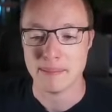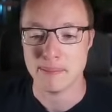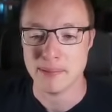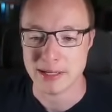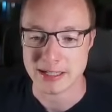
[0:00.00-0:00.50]

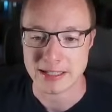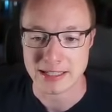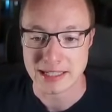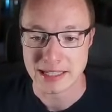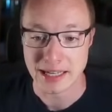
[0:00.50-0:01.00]

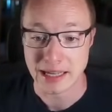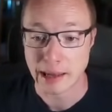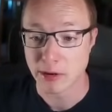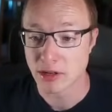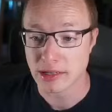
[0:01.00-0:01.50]
But
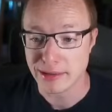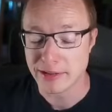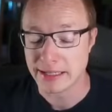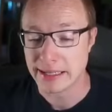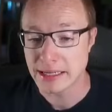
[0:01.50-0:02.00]
I'm gonna leave
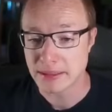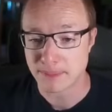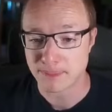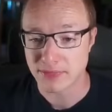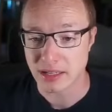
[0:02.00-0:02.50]
it at that.
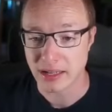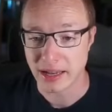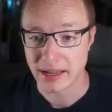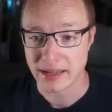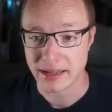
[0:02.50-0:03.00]

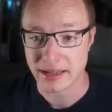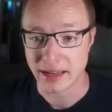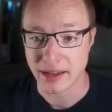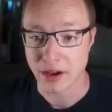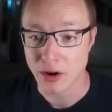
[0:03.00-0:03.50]

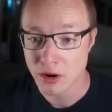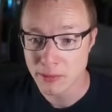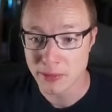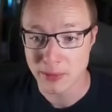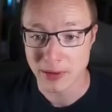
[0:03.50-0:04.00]
I
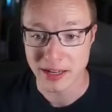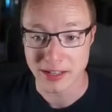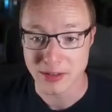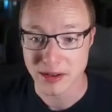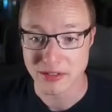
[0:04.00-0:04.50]
hope
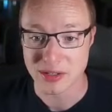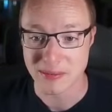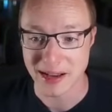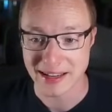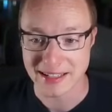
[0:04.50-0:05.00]
you have
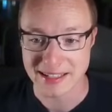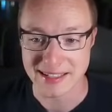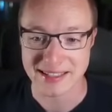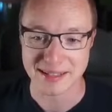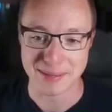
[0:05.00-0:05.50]
some
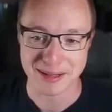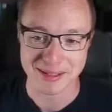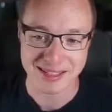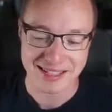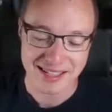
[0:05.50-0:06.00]
ideas
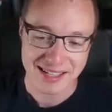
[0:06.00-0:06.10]
about